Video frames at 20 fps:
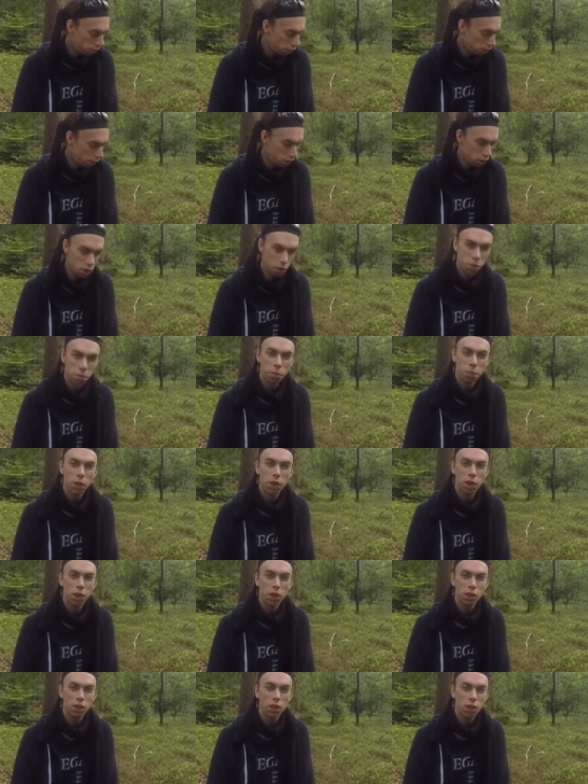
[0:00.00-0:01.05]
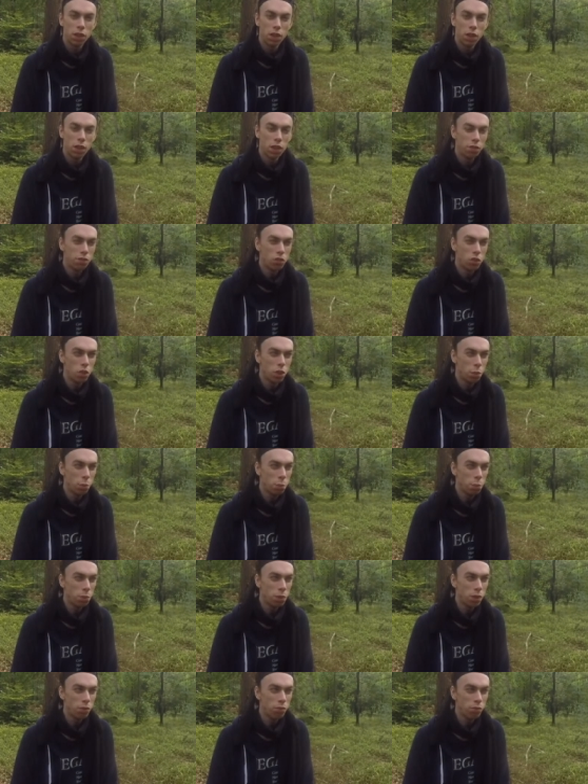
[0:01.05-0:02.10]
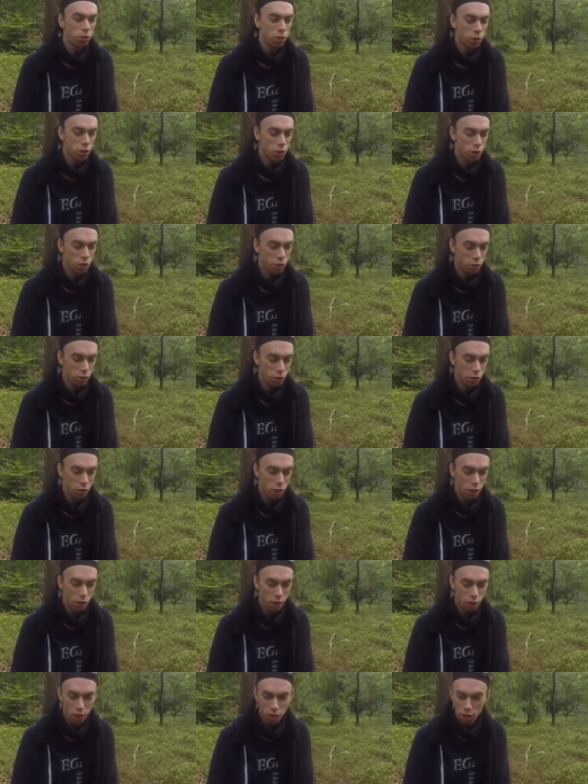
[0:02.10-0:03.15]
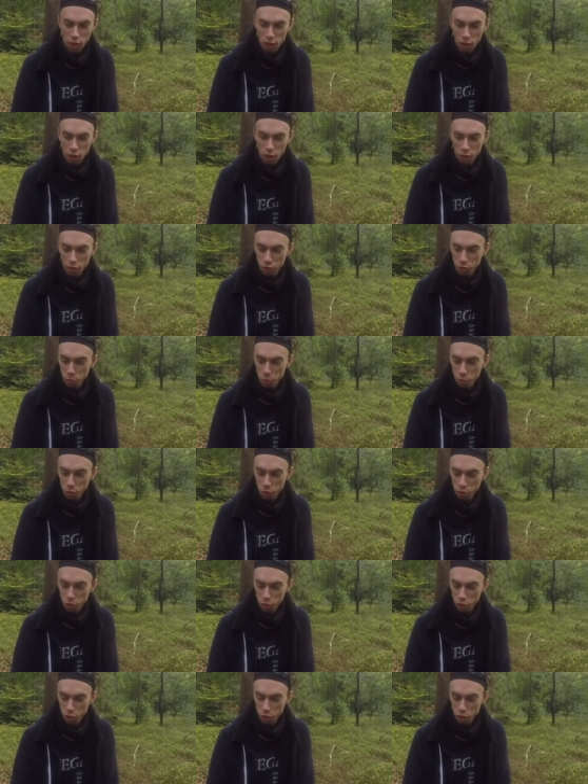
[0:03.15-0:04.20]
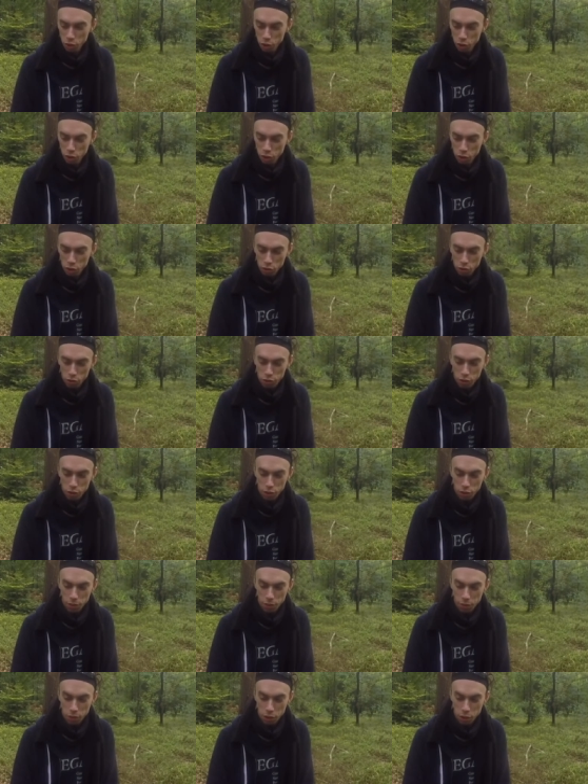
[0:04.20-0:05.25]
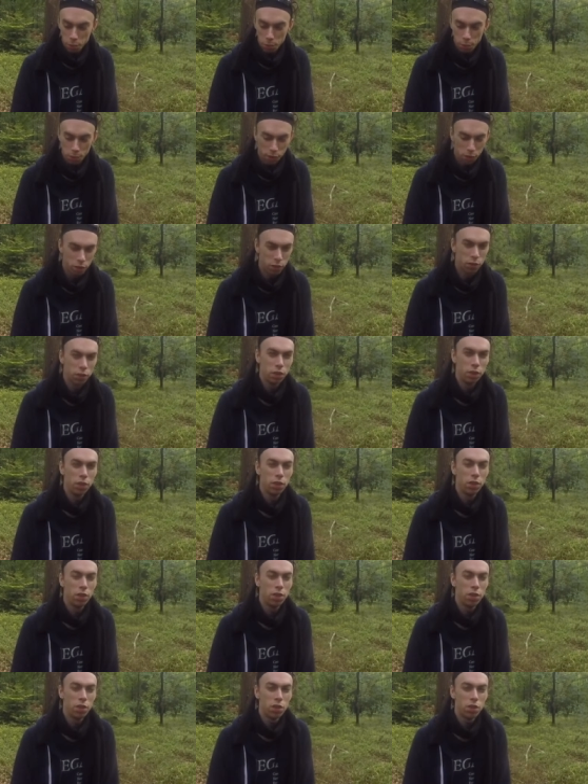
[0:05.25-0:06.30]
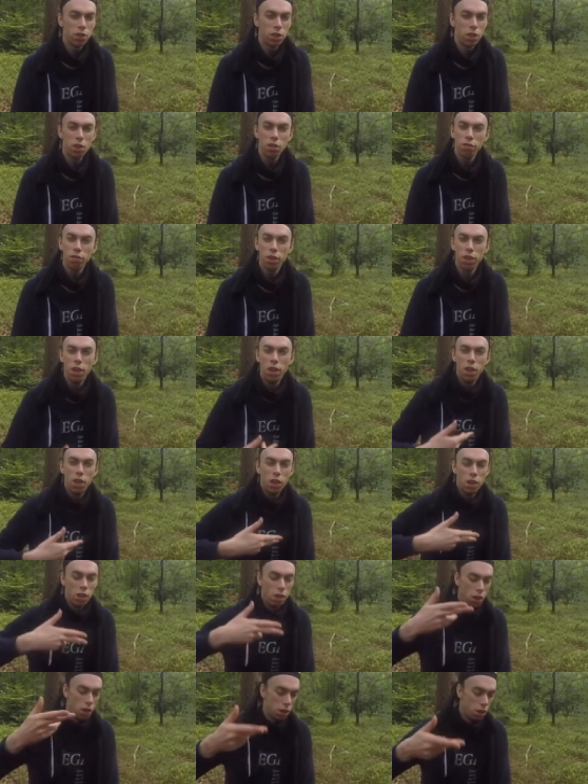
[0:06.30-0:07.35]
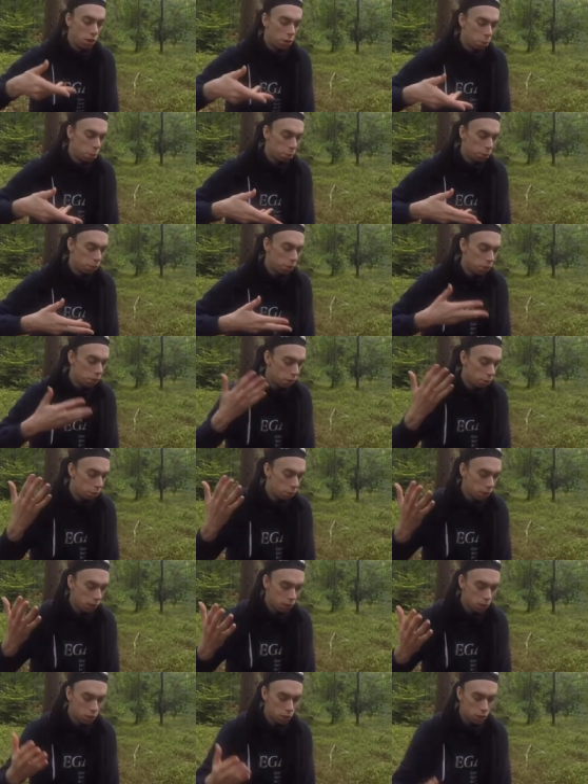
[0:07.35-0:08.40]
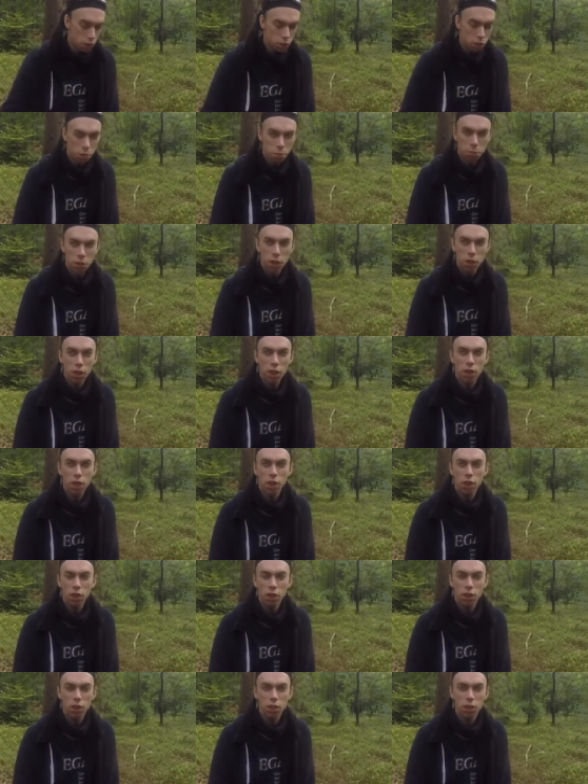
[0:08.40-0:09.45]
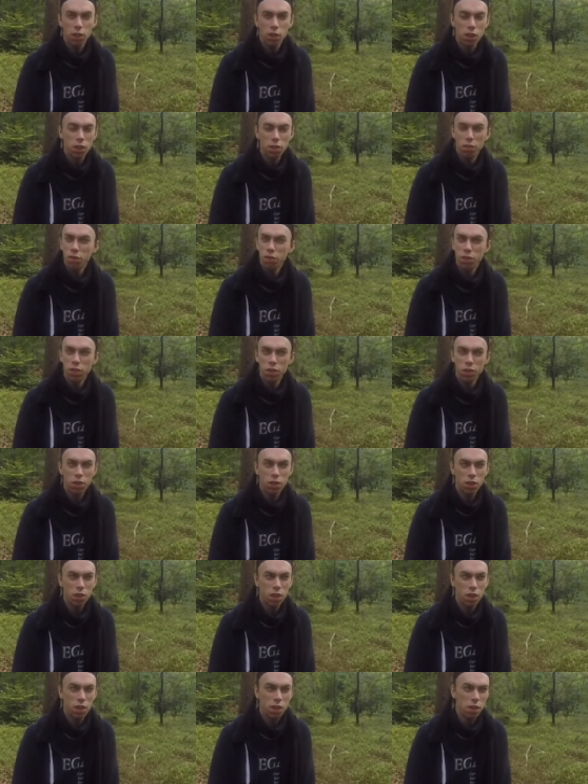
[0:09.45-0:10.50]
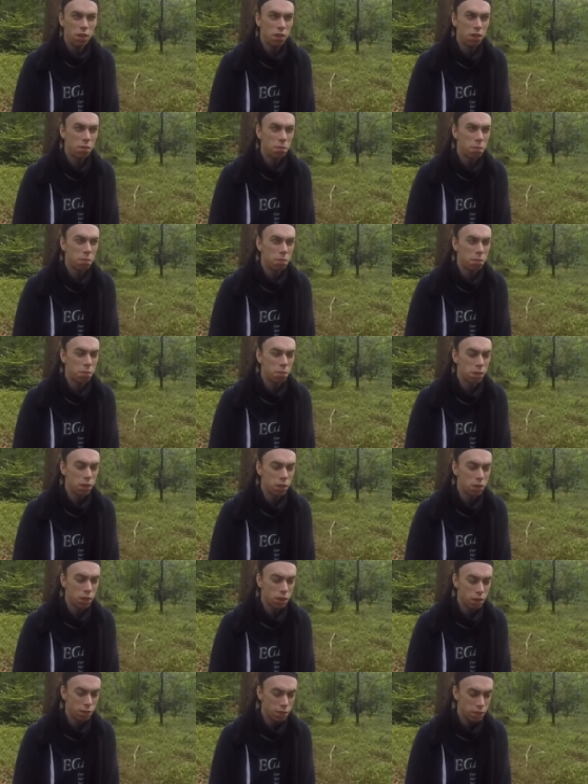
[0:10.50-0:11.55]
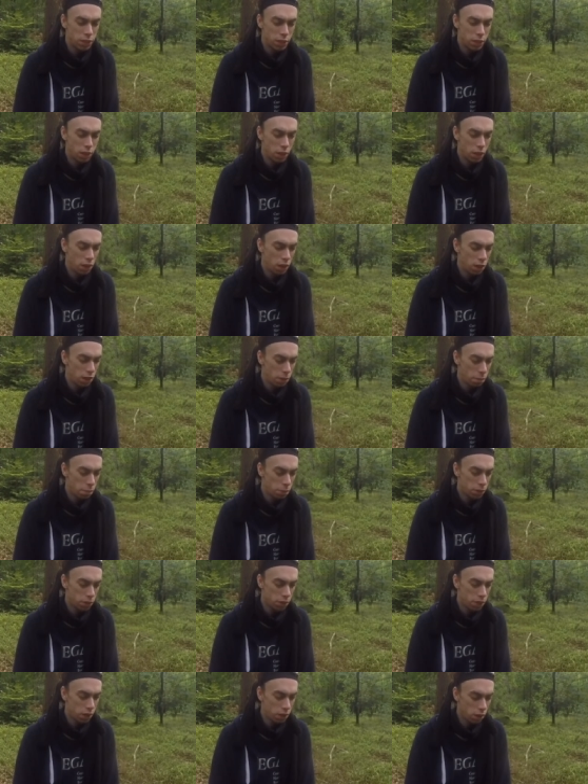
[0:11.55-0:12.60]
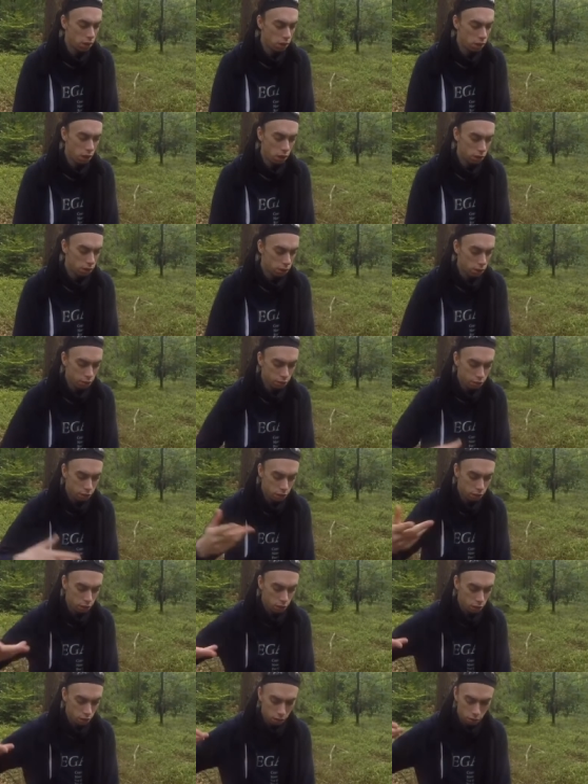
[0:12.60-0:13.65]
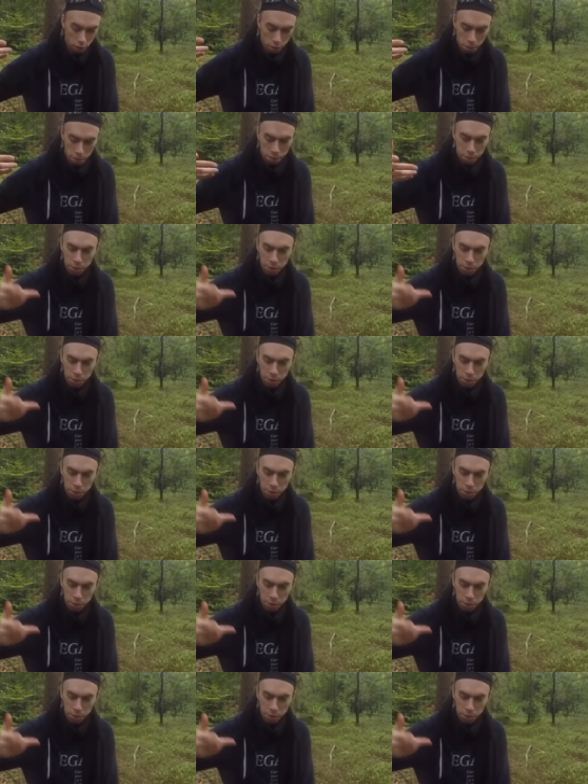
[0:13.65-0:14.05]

um, I think I have some difference in form of art of um, Asperger and Zia. Um, there have been actually something like 17, 70 percent, uh, 70 uh,